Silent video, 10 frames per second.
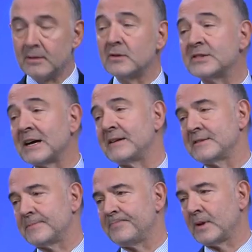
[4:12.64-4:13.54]
The
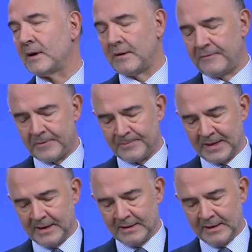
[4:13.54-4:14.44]
size of
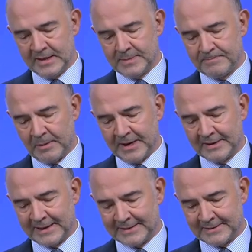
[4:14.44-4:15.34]
Italy's public
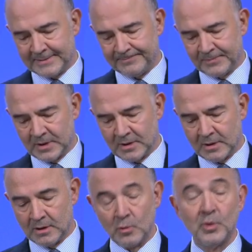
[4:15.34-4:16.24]
debt,
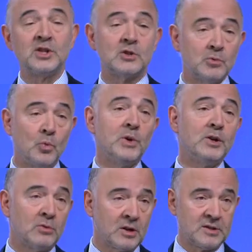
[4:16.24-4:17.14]
uh, which we
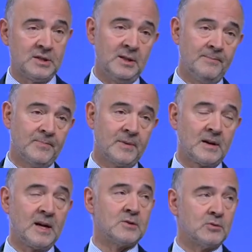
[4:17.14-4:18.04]
do not see,
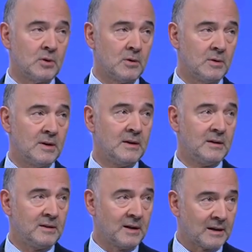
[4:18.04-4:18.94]
as you know,
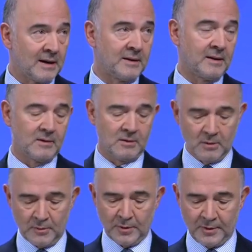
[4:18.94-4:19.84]
declining
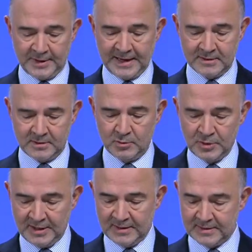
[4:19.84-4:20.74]
over the next two
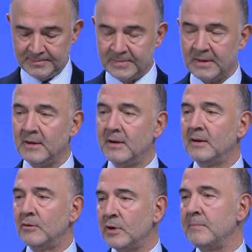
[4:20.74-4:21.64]
years,
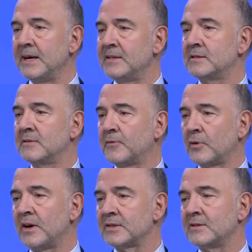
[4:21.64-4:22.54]
remains
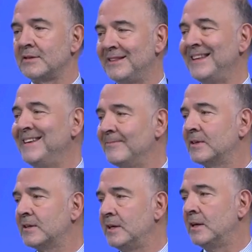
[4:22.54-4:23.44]
for us the
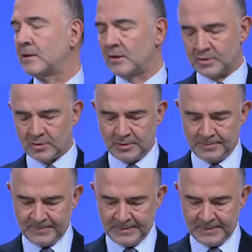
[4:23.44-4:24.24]
key concern.